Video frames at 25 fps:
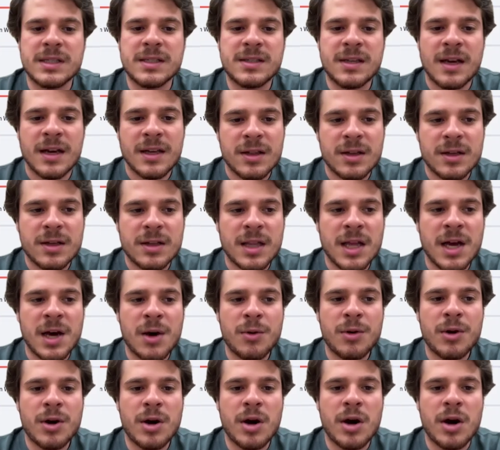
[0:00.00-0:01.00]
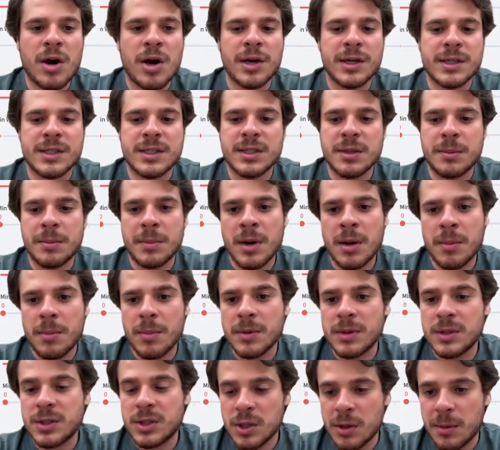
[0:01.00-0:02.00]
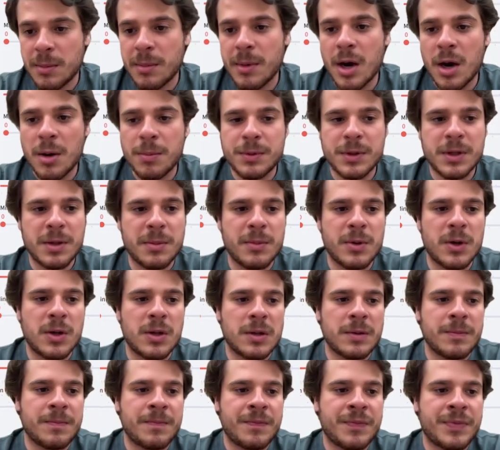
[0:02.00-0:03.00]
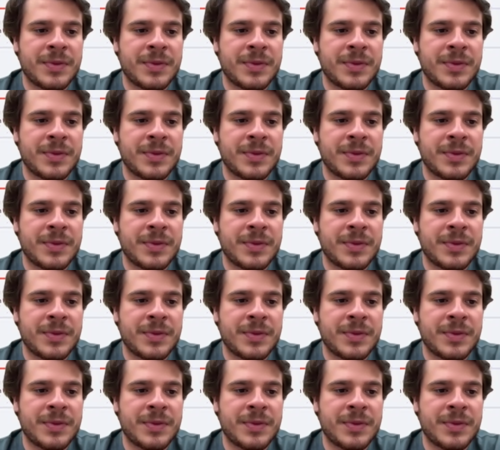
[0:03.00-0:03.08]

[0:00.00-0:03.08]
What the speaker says: inside the cloud are suboptimal.